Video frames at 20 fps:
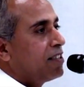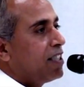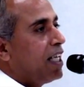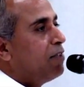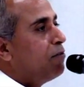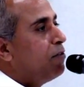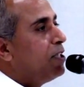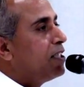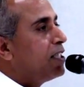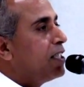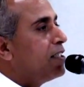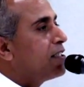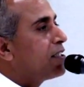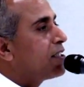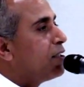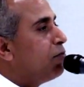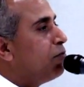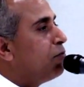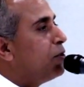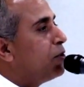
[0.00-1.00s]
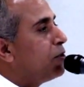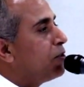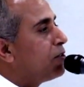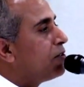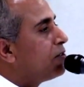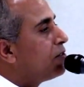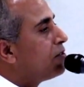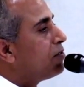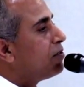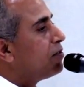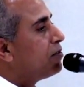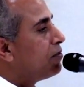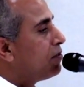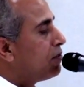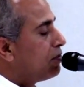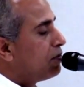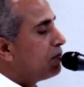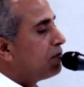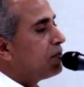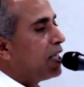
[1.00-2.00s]
I will teach some more.
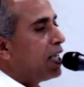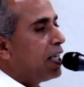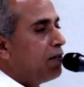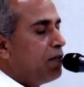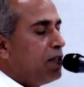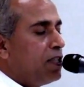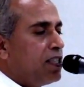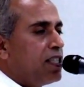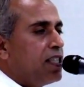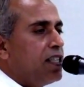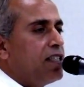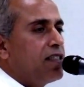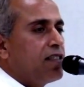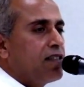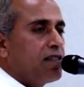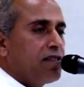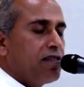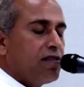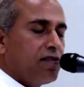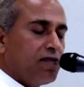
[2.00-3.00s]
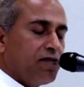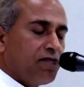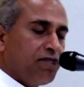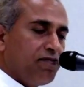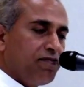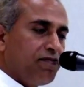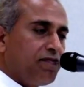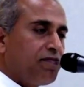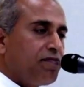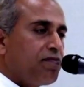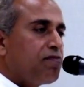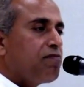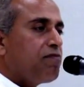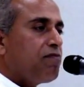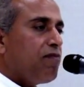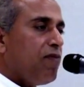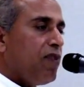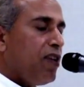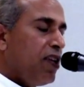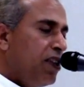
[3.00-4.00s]
I will teach
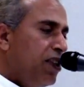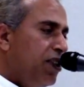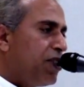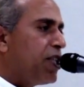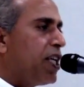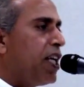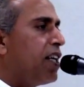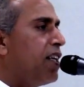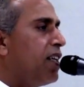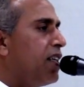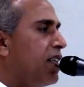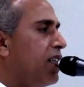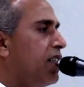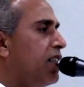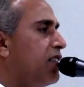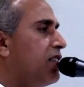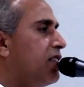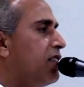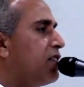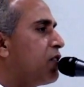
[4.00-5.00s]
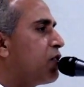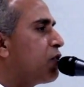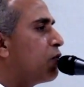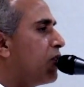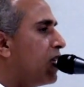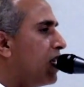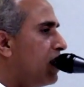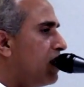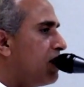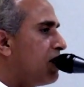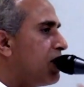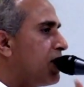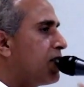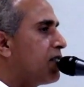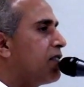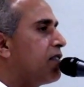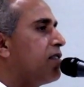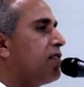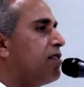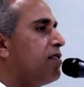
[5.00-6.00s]
in charity
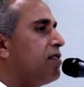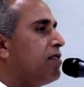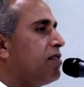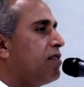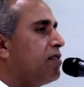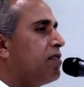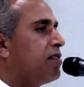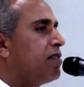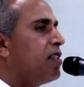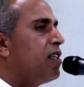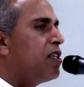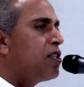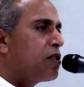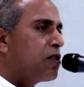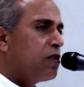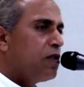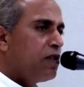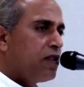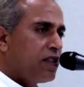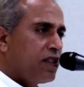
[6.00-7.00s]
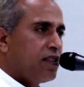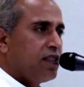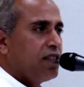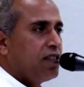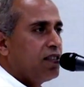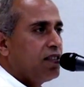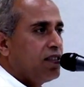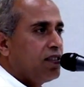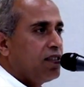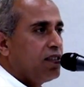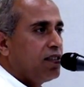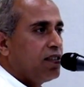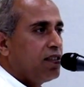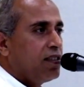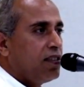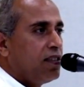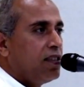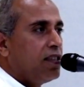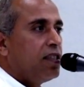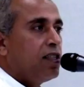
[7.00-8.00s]
students. It's good.
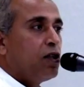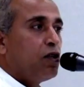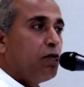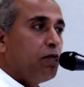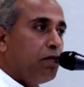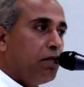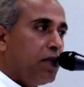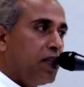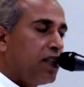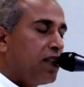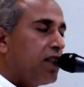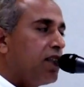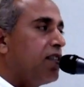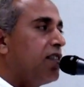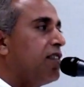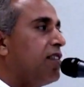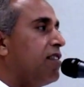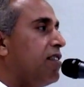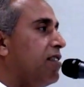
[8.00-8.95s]
But